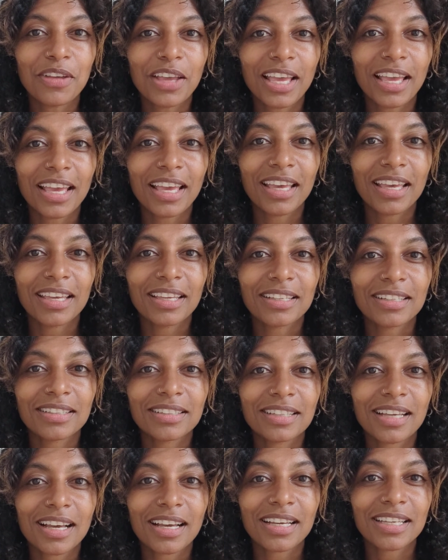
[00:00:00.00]

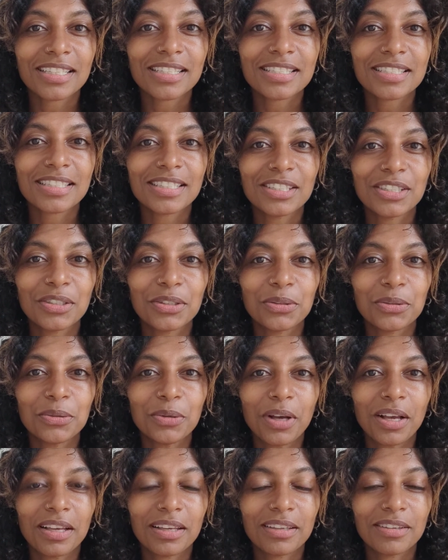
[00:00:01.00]
and I see
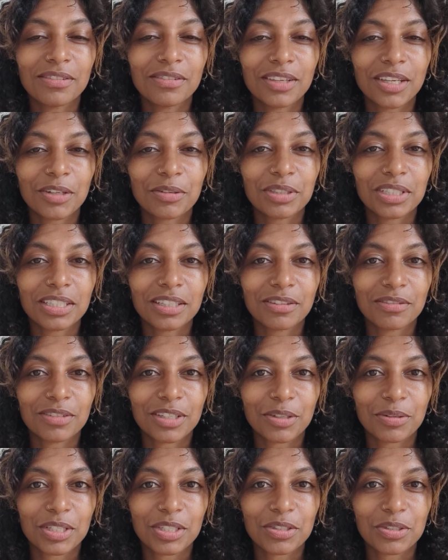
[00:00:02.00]
you very,
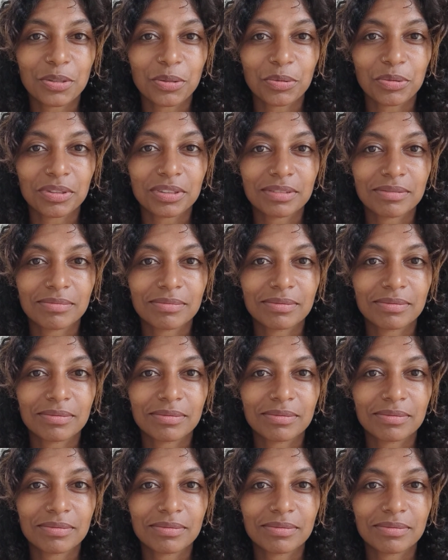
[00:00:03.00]
very soon.